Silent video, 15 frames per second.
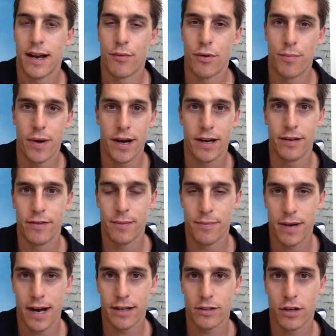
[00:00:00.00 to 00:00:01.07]
and repetitive
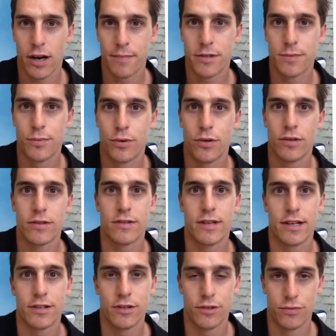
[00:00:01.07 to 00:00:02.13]
impact type sports
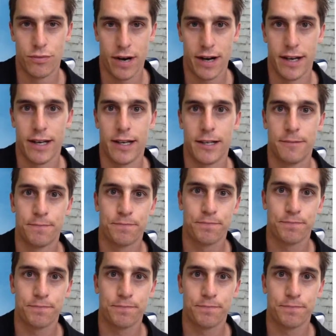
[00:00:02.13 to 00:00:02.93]
such as running,